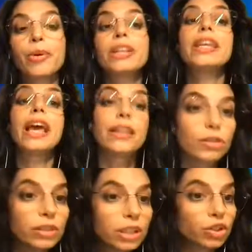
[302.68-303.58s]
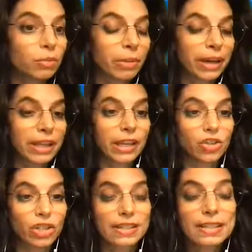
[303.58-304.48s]
the health condition by
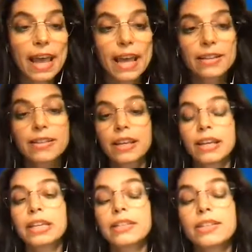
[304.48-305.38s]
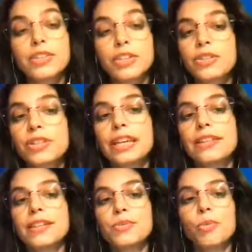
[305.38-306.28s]
age and sex. This use
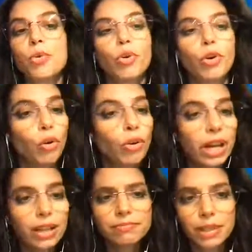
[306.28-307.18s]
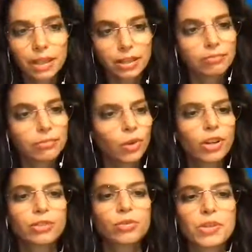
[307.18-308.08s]
case is more local,
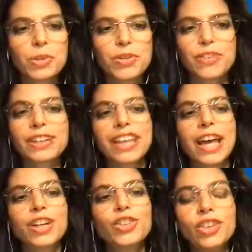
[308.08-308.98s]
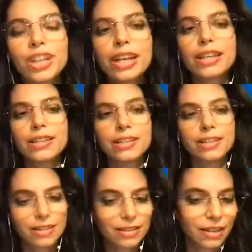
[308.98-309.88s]
local to a specific territory, and
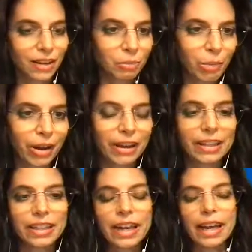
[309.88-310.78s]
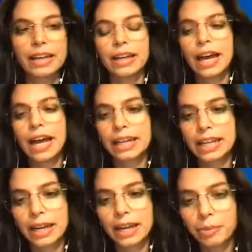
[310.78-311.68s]
is driven by
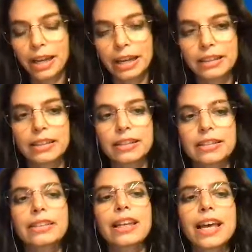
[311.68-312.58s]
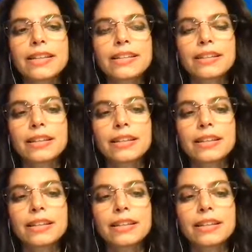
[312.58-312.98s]
area partner. The last